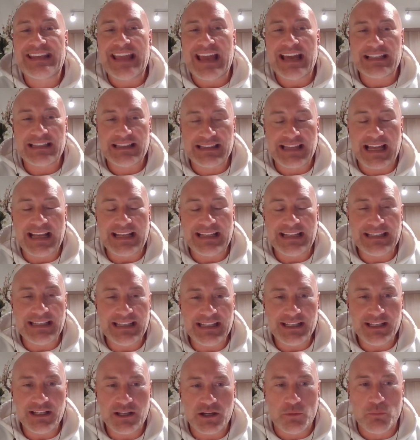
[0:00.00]
to get
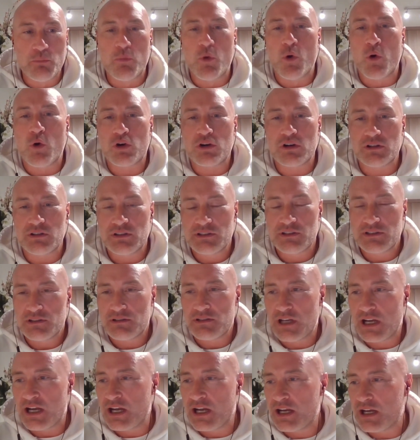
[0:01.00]
Lightning
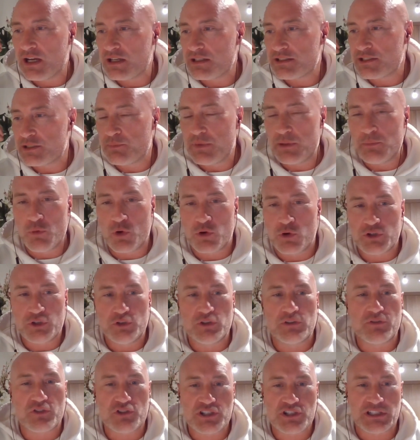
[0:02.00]
to be more
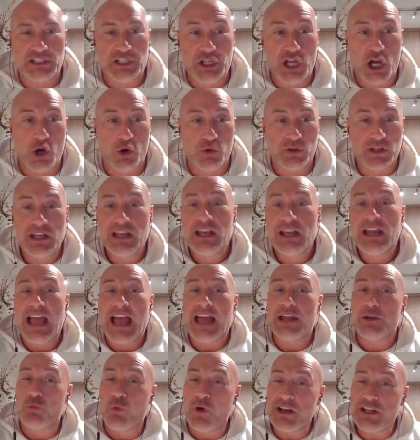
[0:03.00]
universally known.
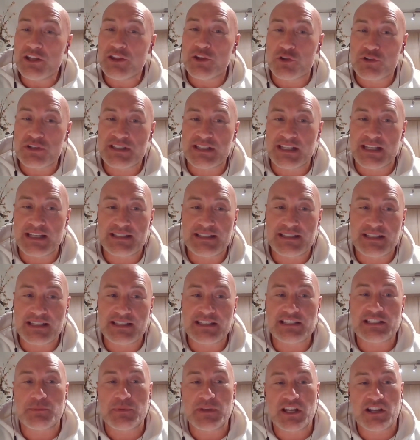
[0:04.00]
And one of those things
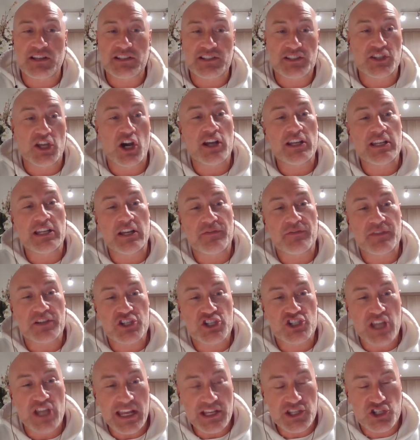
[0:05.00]
is it's because not enough
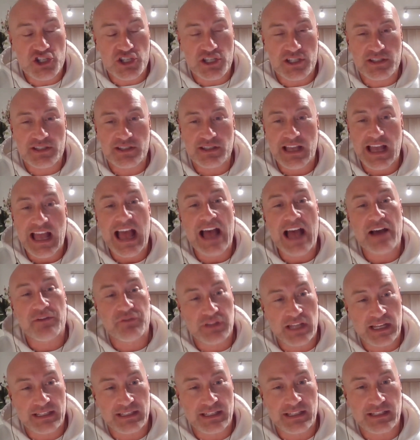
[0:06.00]
exchanges
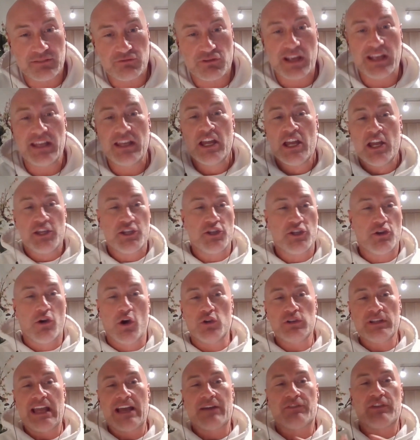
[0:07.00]
have Lightning, right? You
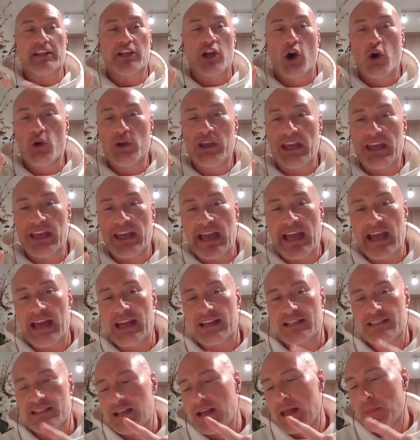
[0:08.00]
only have like
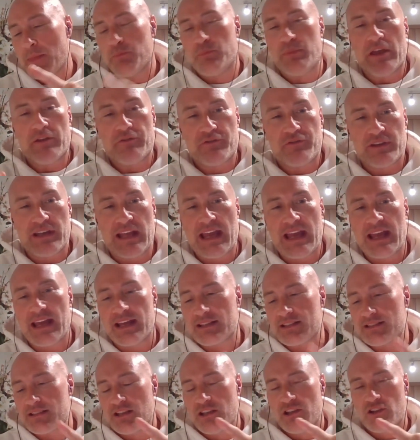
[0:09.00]
OKX,
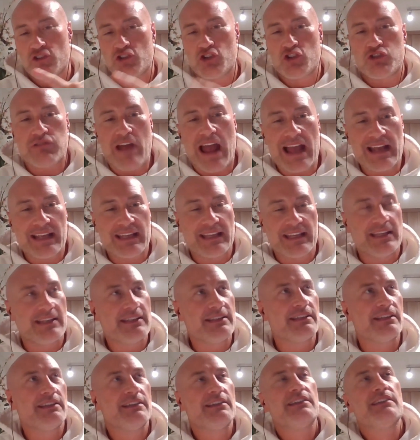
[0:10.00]
Bitfinex,
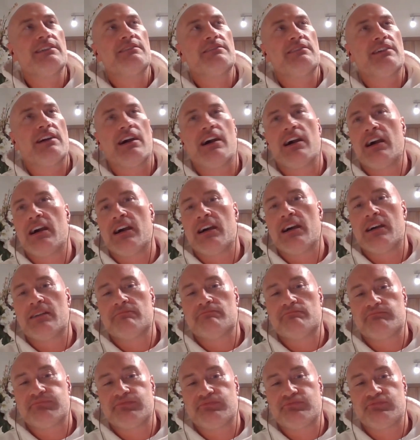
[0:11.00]
Kraken.
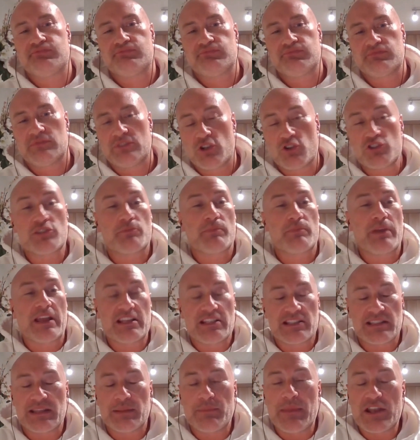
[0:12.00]
Those are
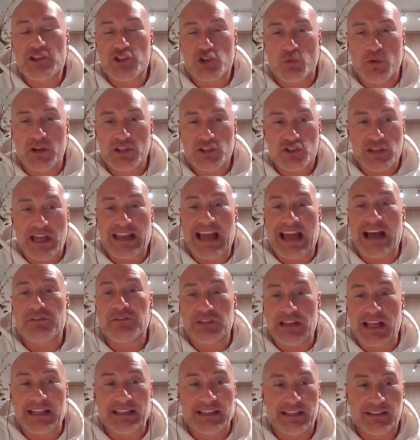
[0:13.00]
basically the major ones that
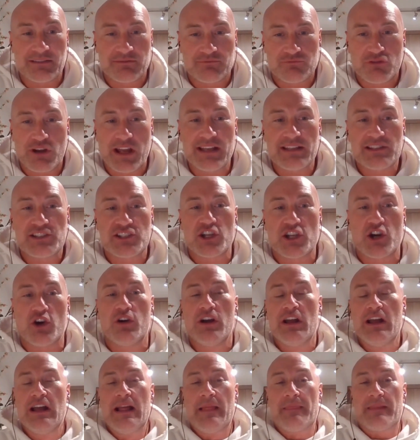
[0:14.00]
have Lightning, right?
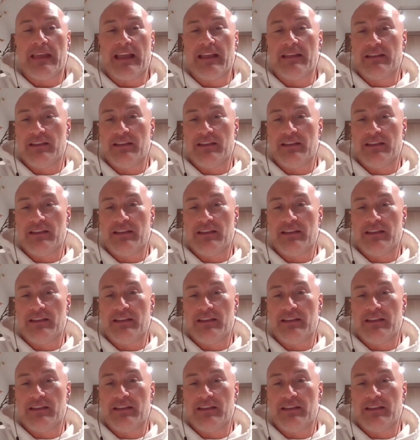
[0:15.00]
So,